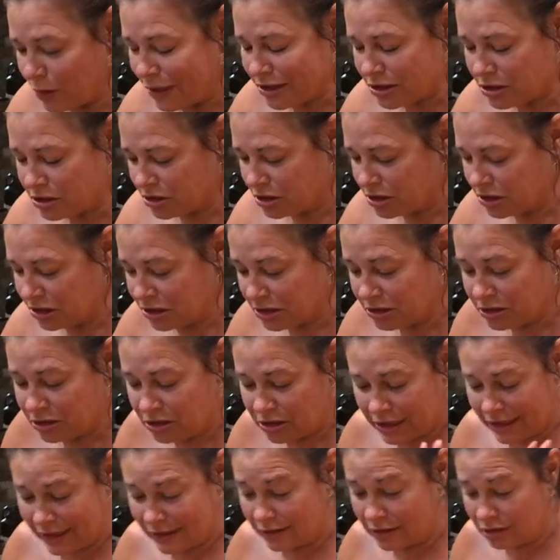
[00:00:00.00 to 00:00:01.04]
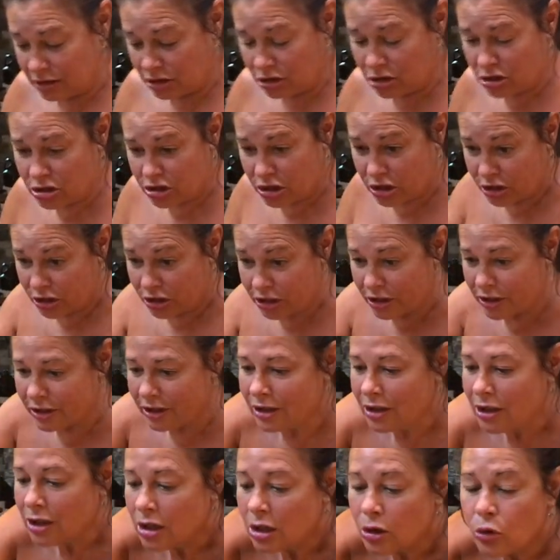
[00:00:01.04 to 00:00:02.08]
wither a little and look good,
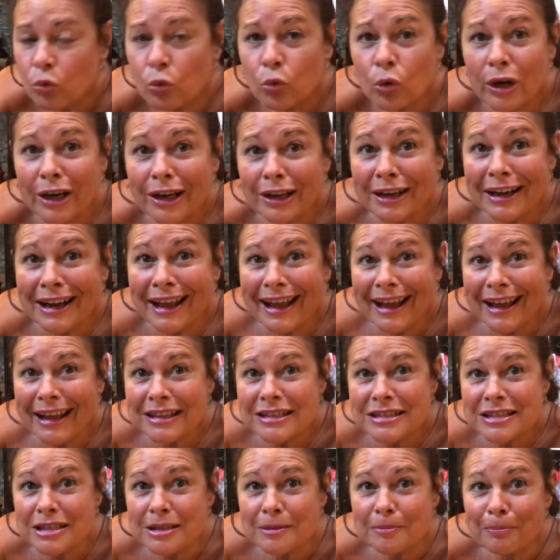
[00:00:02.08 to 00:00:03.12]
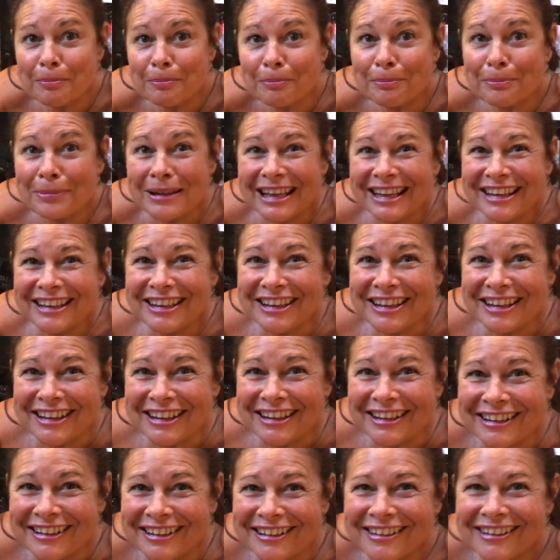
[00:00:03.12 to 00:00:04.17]
we're gonna add some
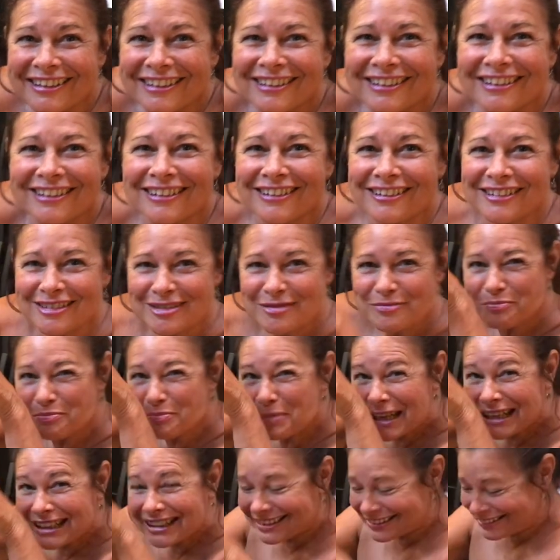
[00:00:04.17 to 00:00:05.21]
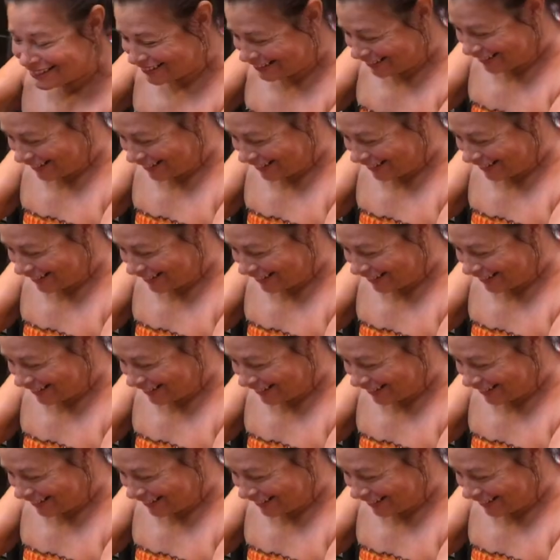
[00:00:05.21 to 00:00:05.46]
bacon. Bacon,